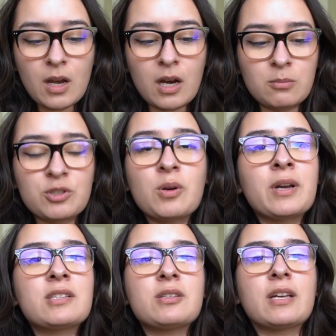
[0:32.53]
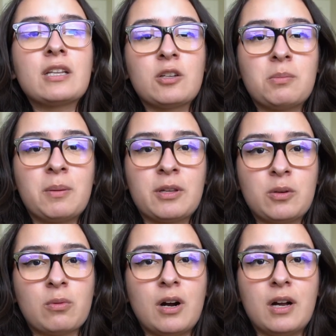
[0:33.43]
I'm just going into like a little bit about the
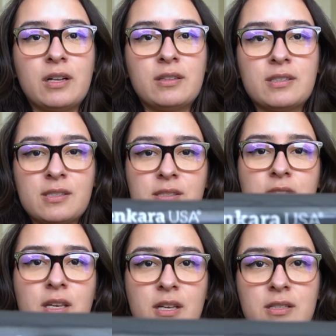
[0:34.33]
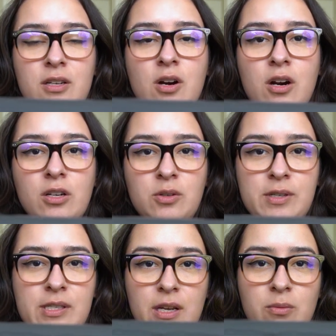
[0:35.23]
rod. This is the Tenkara
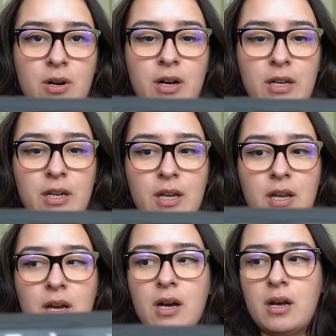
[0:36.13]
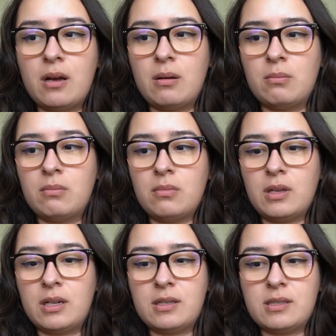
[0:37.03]
USA rod.
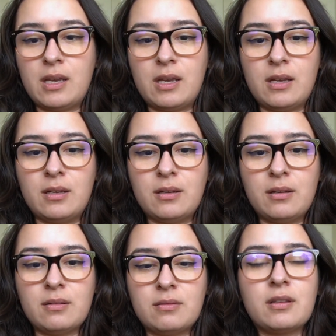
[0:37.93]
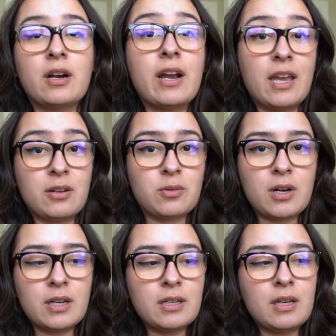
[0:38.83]
It is their Hain
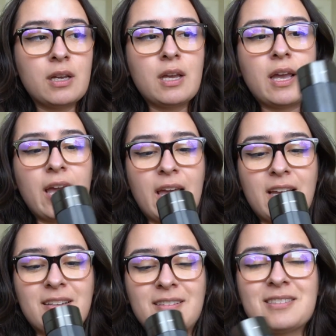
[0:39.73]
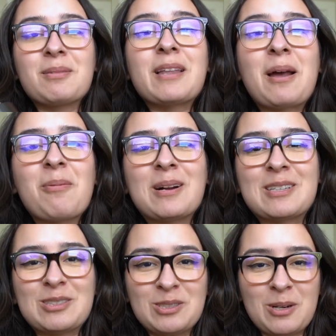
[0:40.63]
rod, and something that I wanted
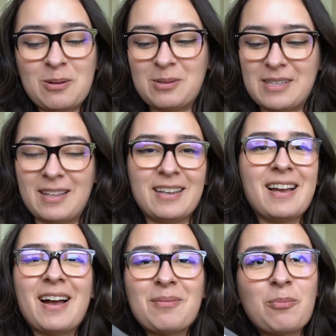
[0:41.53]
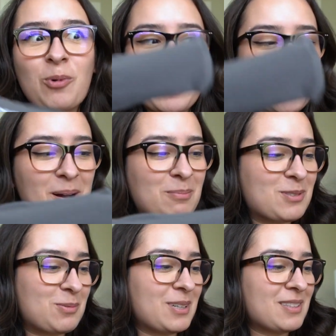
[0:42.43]
to show is that like what it
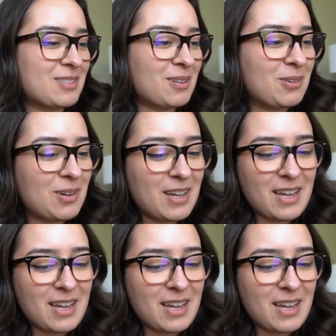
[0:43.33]
comes with. So